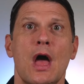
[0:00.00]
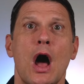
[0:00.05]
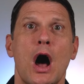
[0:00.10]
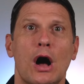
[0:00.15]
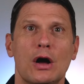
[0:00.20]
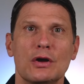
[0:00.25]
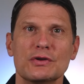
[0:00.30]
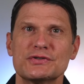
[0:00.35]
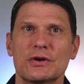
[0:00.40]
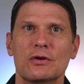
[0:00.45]

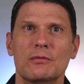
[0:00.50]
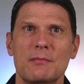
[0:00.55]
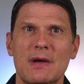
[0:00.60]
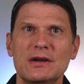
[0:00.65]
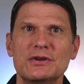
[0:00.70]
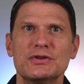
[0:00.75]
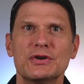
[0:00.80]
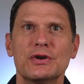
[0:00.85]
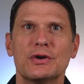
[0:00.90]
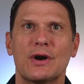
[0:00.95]
Also, make
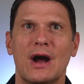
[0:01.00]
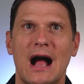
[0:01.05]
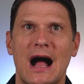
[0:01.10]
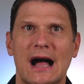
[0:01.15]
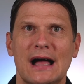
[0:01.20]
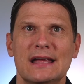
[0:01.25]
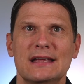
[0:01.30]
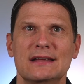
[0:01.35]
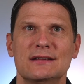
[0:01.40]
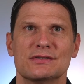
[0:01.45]
sure your
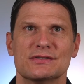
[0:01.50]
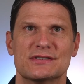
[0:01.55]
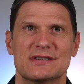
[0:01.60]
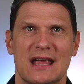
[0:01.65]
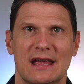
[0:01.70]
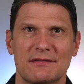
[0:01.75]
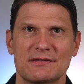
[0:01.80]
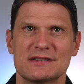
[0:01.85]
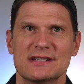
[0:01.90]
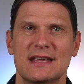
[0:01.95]
high yield
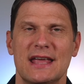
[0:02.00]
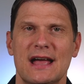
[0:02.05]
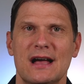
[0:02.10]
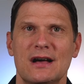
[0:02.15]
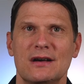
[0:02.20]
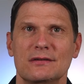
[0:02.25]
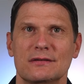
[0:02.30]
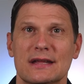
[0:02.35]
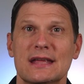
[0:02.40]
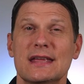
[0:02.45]
savings
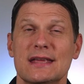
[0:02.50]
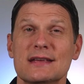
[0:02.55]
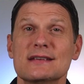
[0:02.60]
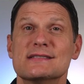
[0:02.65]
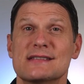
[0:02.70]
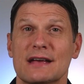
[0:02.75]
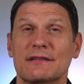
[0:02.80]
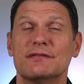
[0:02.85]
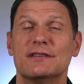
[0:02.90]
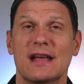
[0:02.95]
account is
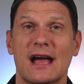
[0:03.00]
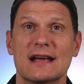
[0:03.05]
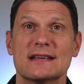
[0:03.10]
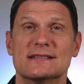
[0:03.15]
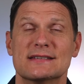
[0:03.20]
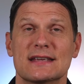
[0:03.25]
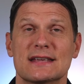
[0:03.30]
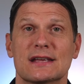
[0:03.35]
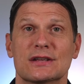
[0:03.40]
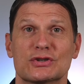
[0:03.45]

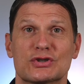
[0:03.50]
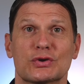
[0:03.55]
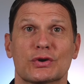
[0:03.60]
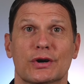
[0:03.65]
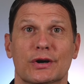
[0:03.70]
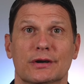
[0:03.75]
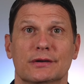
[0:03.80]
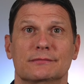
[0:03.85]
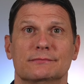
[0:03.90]
FDIC insured.